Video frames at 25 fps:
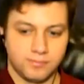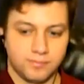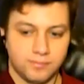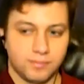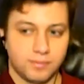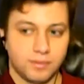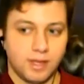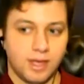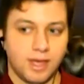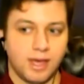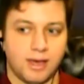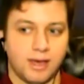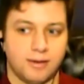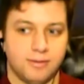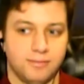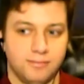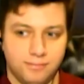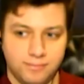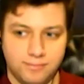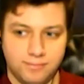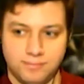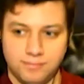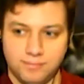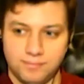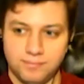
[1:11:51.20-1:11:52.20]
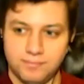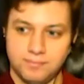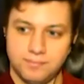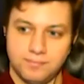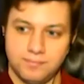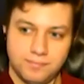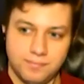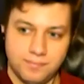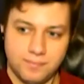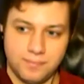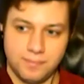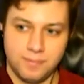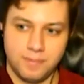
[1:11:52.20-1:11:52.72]
Yeah.
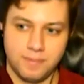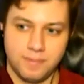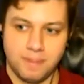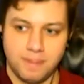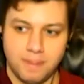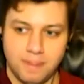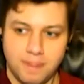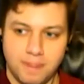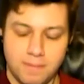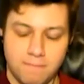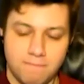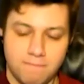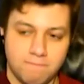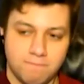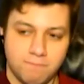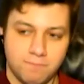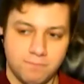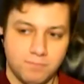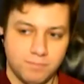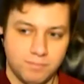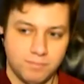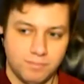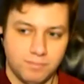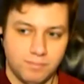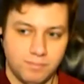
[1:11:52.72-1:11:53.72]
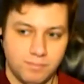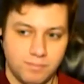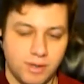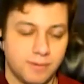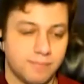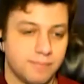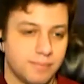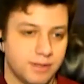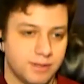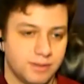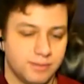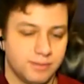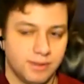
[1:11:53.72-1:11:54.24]
Yeah.
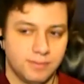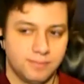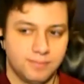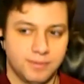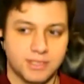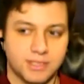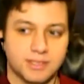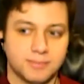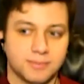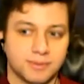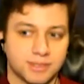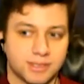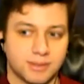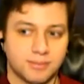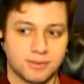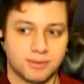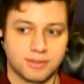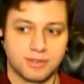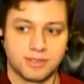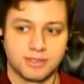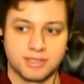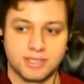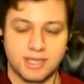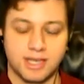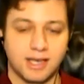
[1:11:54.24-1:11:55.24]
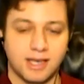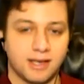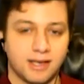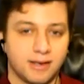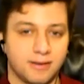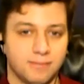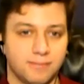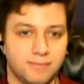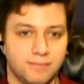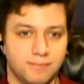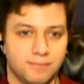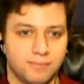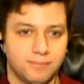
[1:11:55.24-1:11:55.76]
In, in principle, someone could
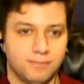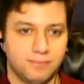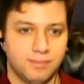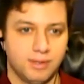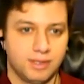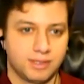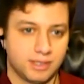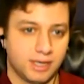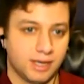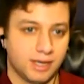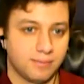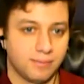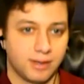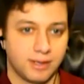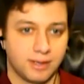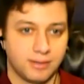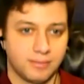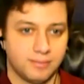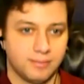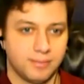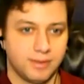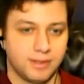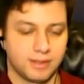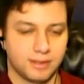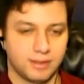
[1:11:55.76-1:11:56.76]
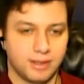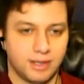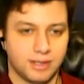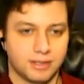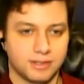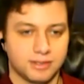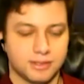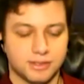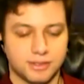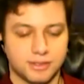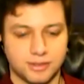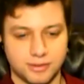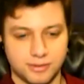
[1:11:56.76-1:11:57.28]
say, as I might be inclined
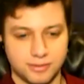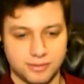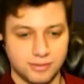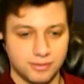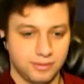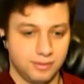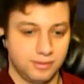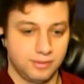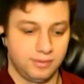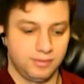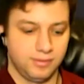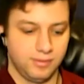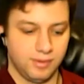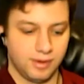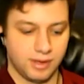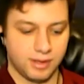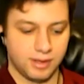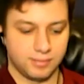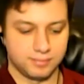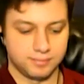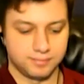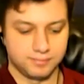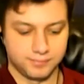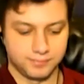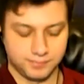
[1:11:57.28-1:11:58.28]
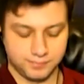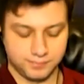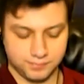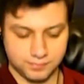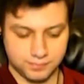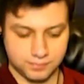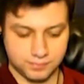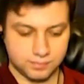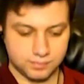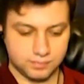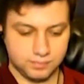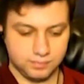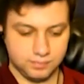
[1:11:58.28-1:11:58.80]
to, um,
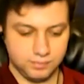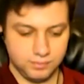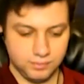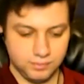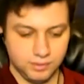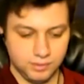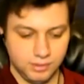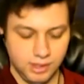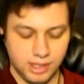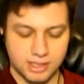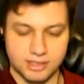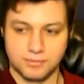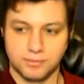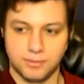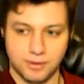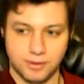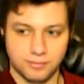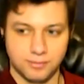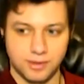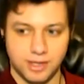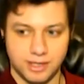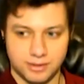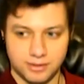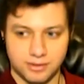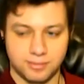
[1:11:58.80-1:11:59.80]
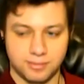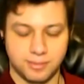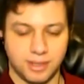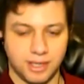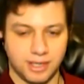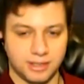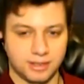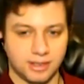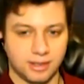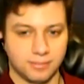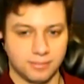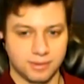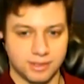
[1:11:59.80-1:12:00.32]
that's one way to apply
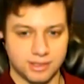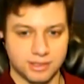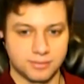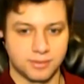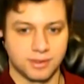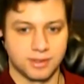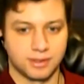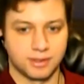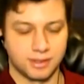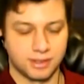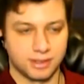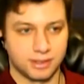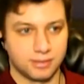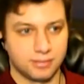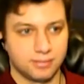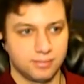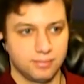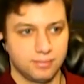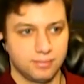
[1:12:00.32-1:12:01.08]
dominance when the,